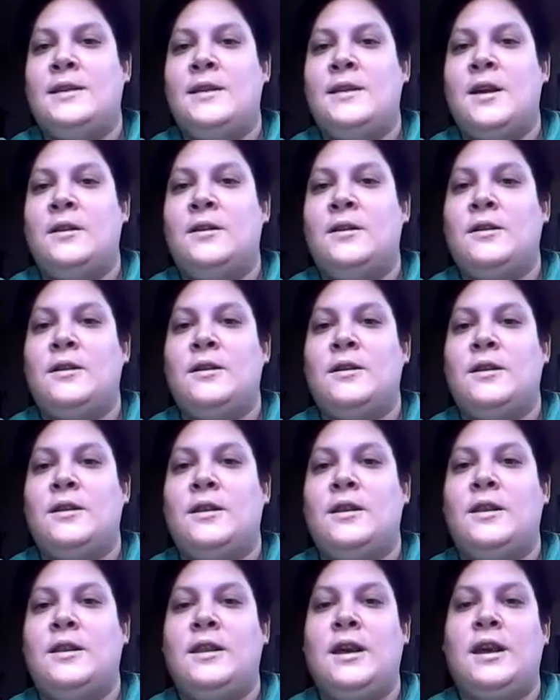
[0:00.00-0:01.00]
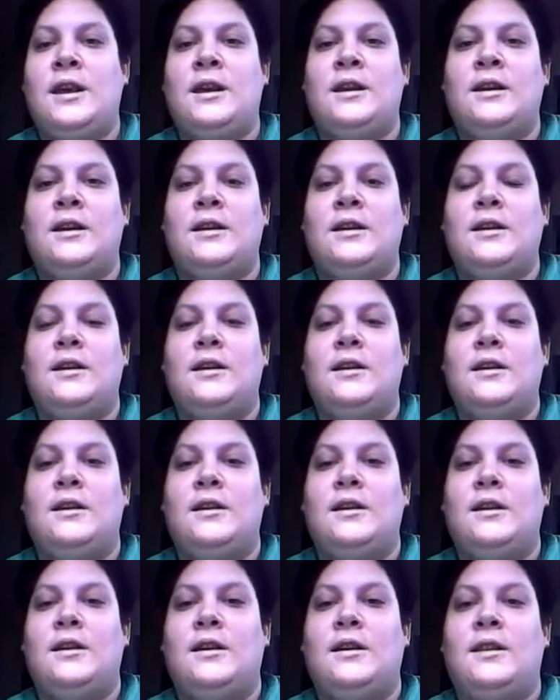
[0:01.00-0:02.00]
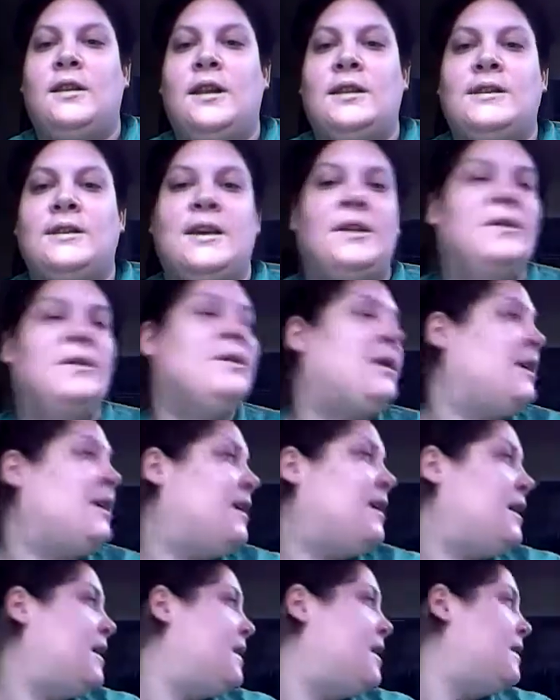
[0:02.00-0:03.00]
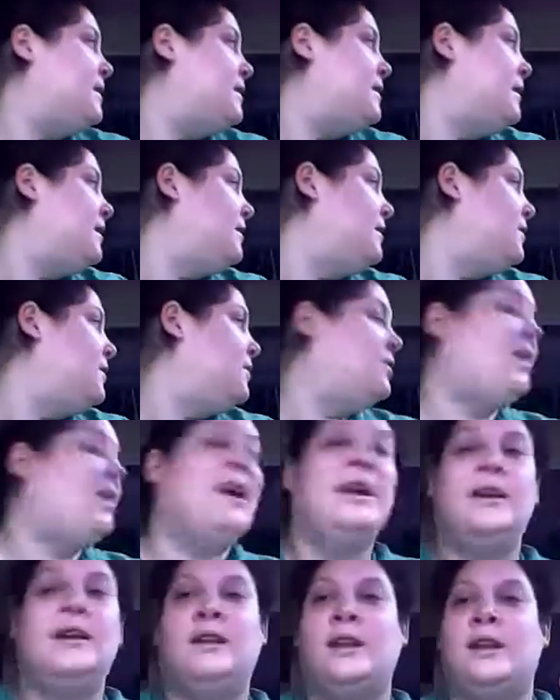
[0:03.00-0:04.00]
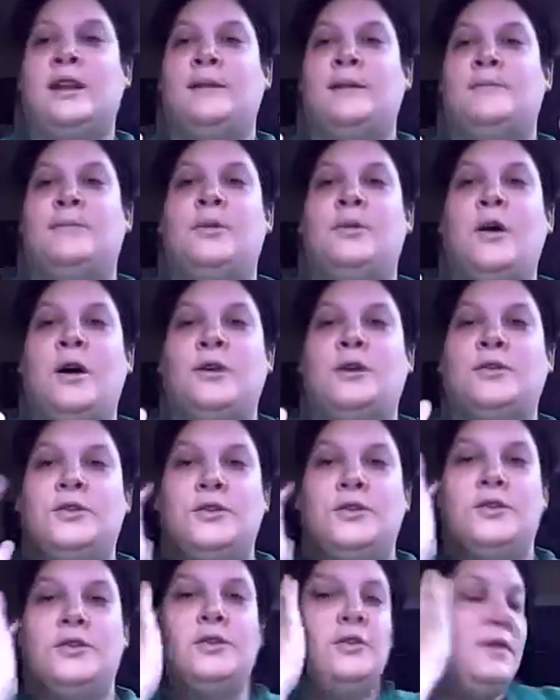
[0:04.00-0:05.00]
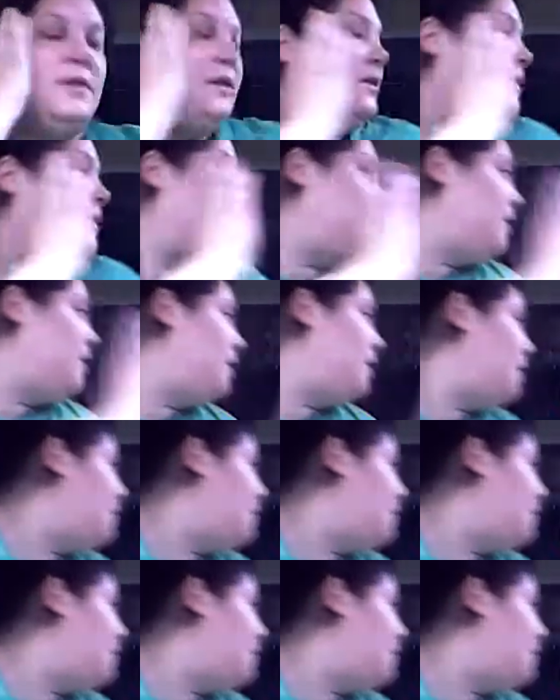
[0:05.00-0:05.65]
thing. That's Hello Kitty. It's a giant, like, plush. Here, I'll show you.